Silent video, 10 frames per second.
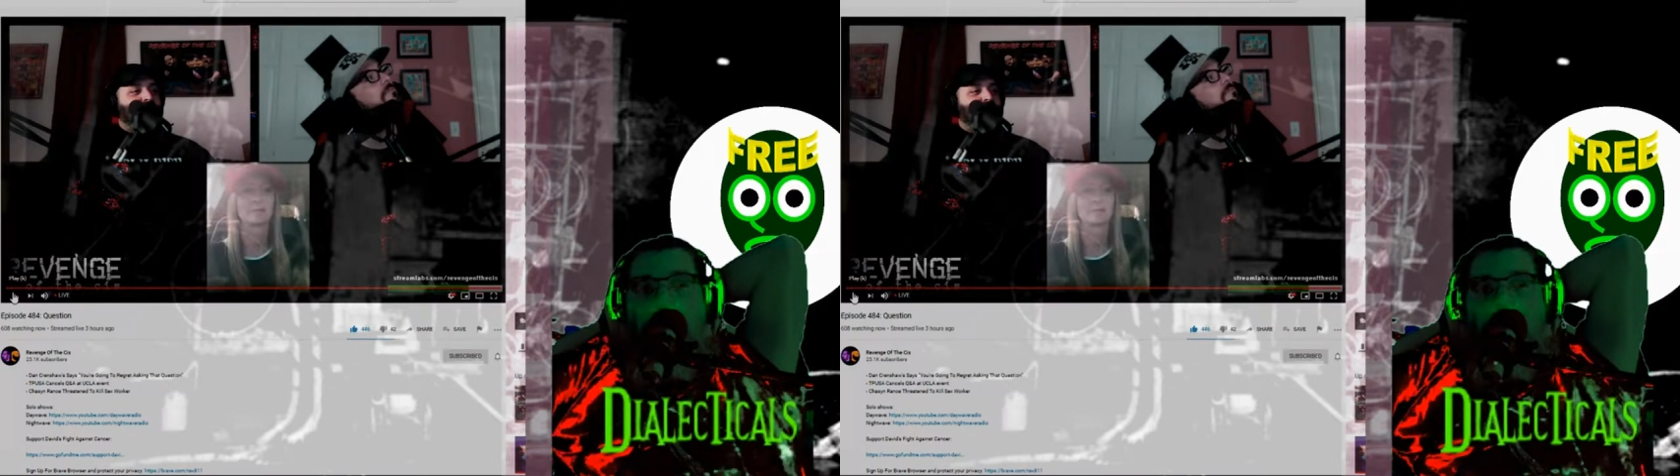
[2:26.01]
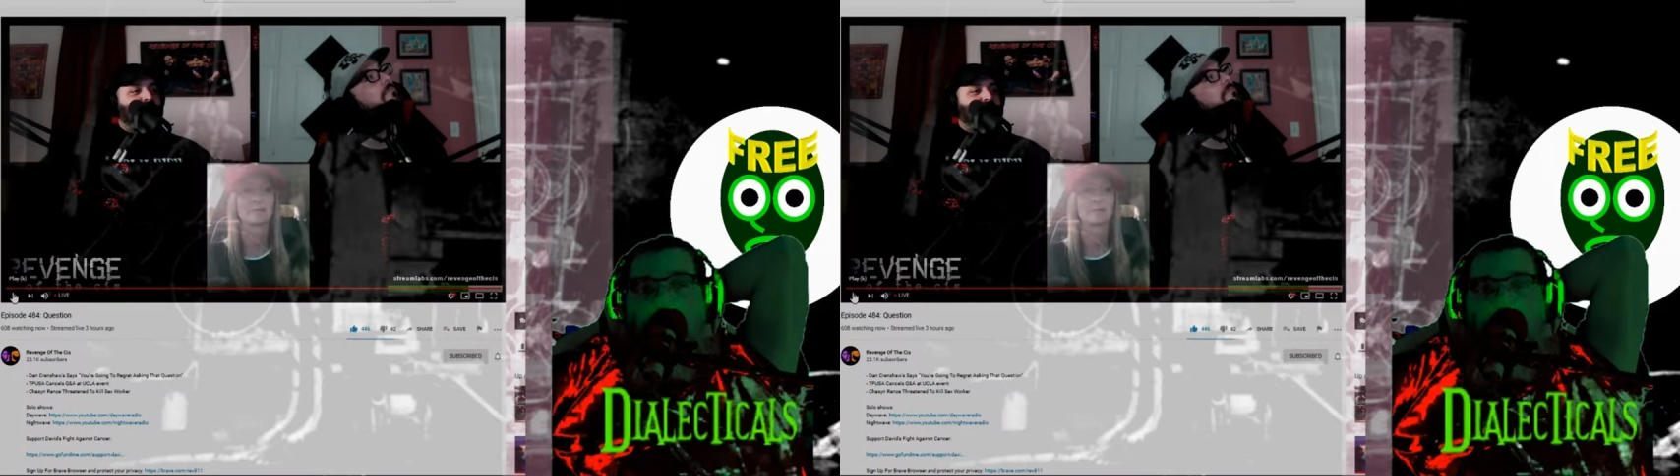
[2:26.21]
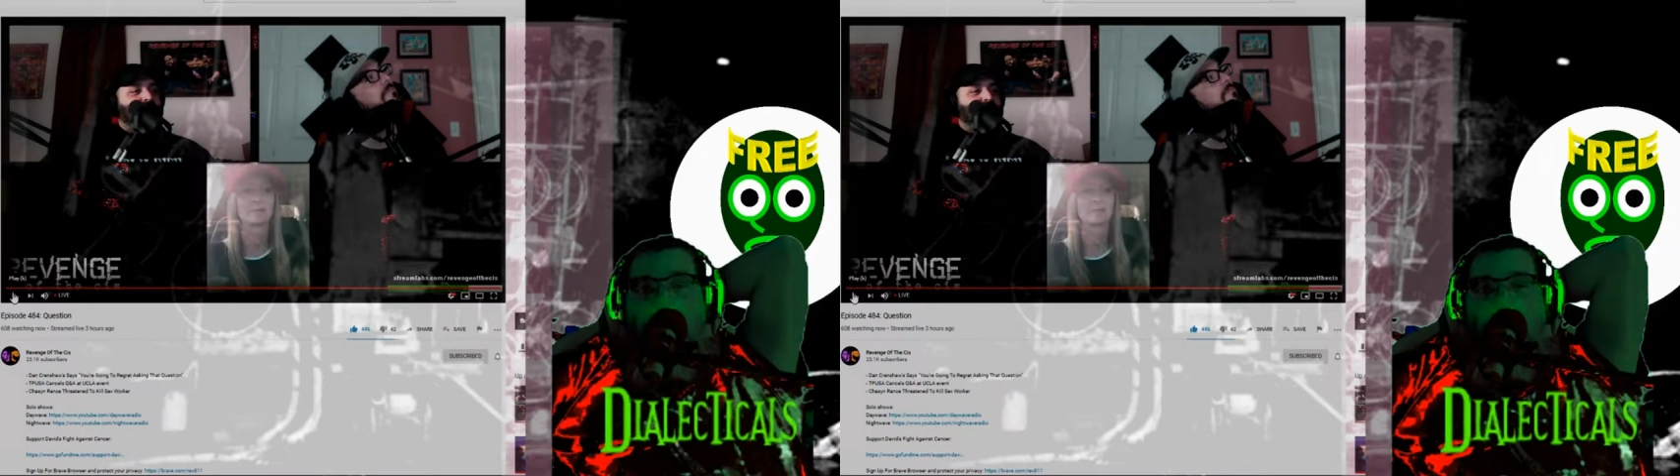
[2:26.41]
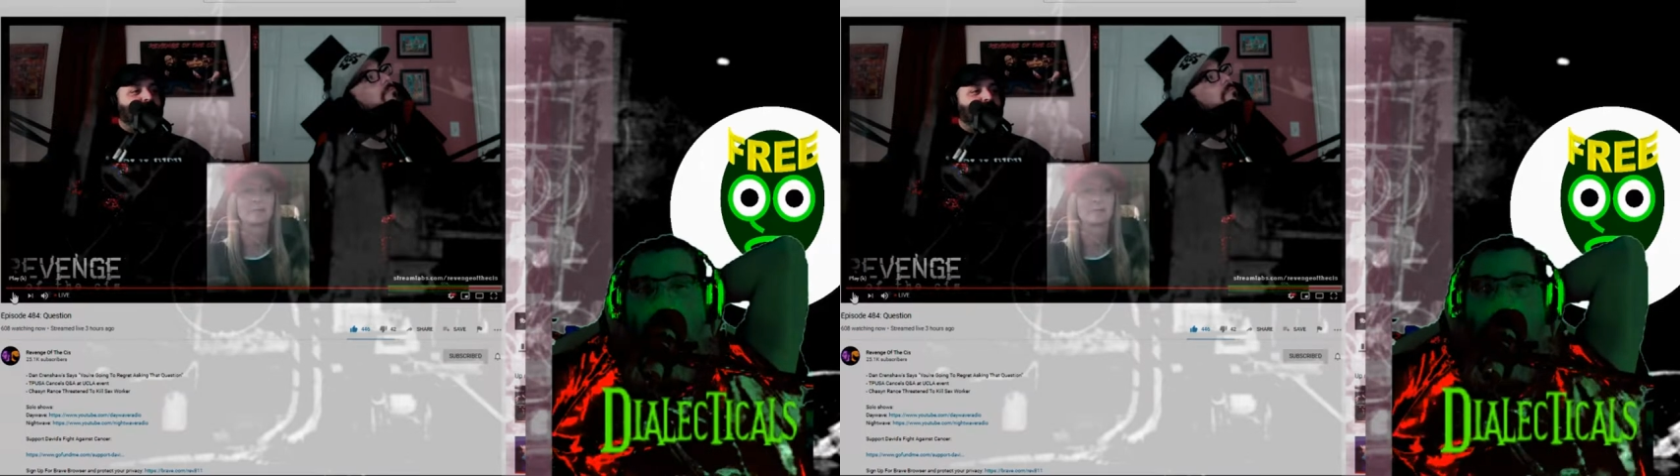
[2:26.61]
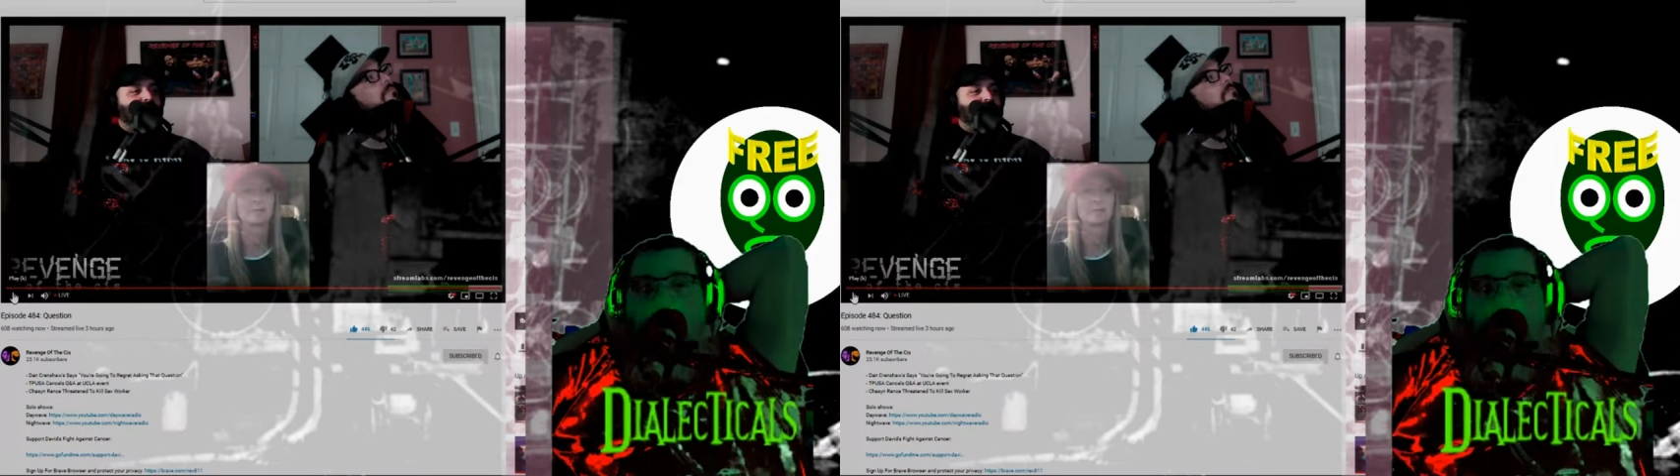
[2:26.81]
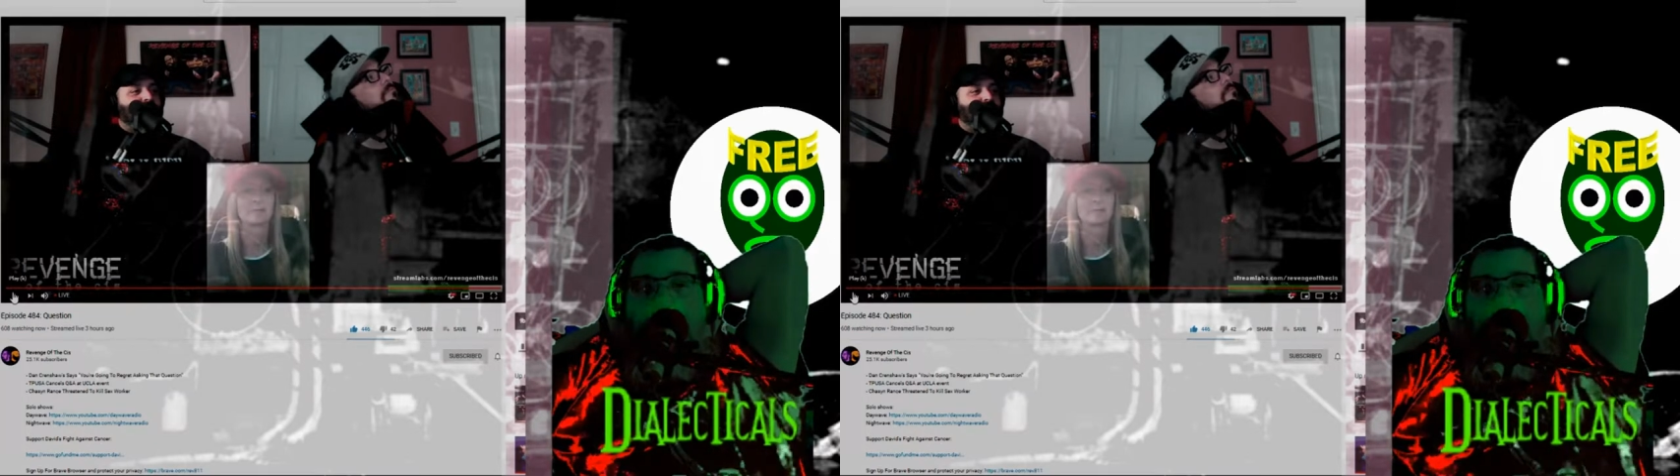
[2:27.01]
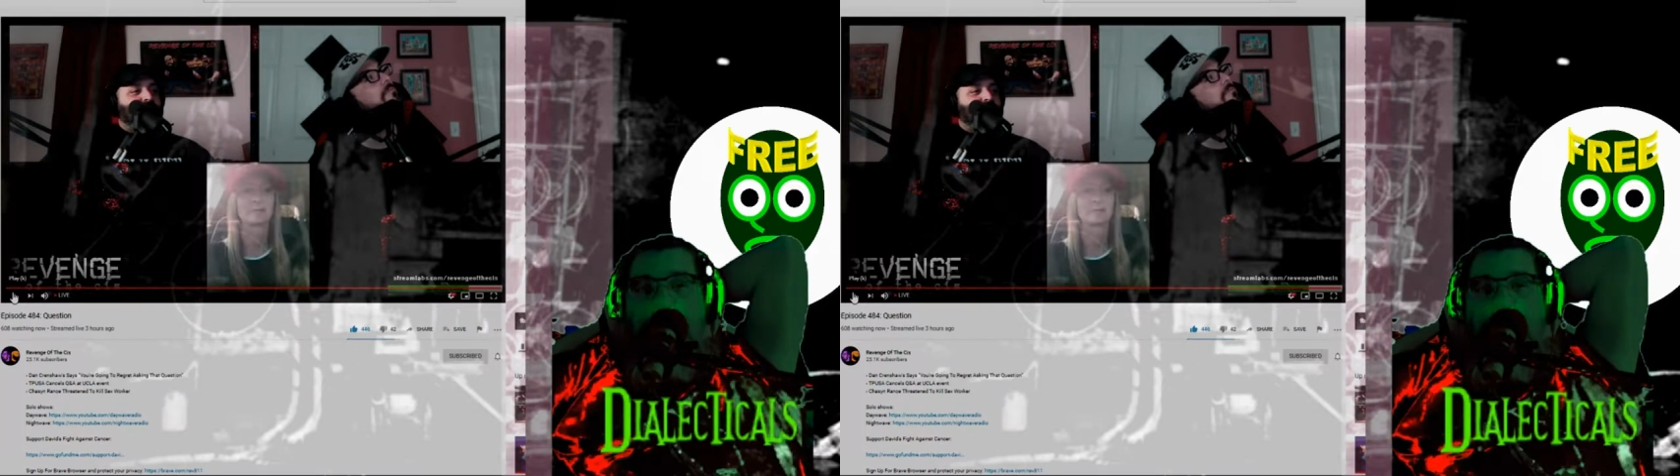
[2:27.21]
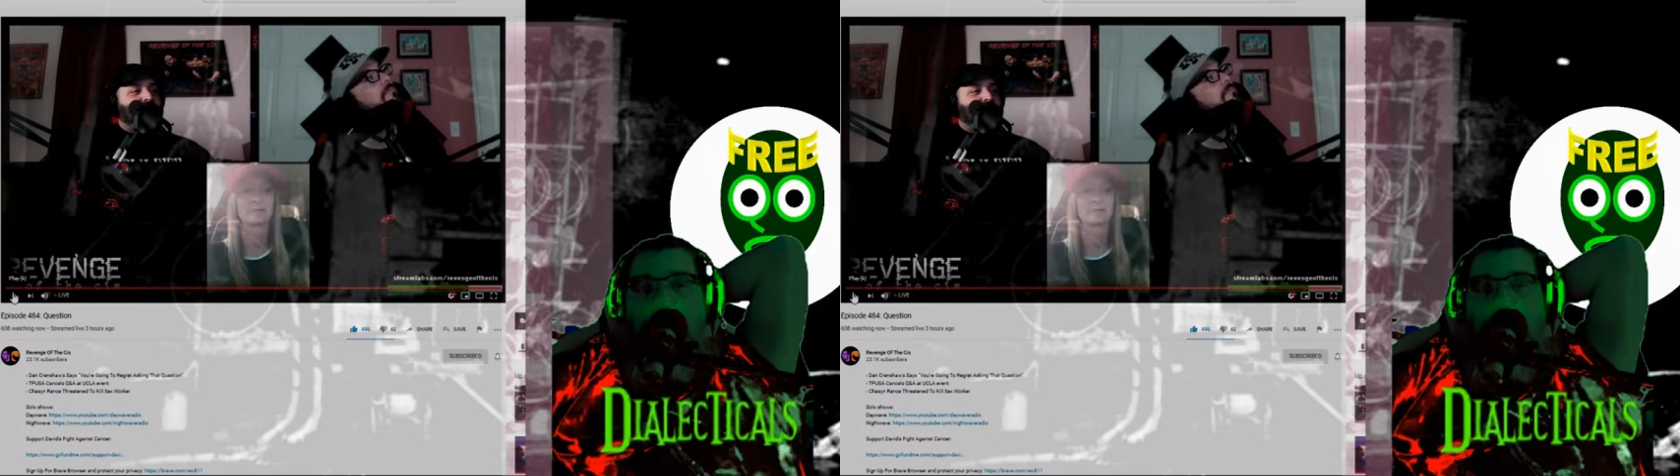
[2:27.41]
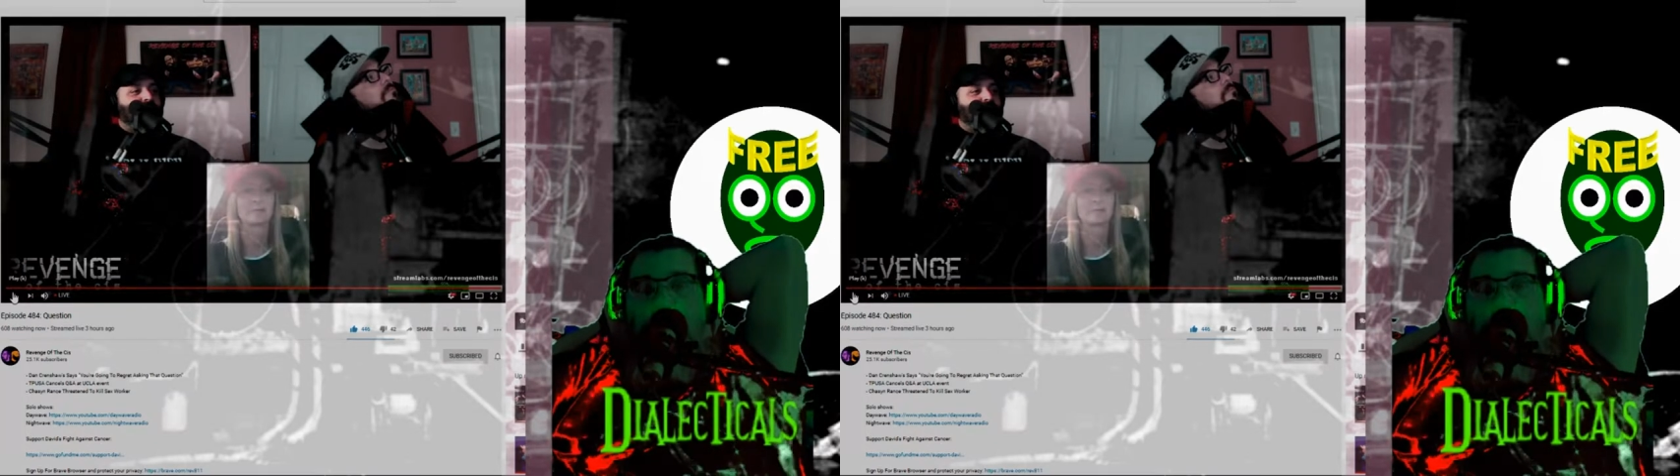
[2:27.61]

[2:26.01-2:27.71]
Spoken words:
on moralities.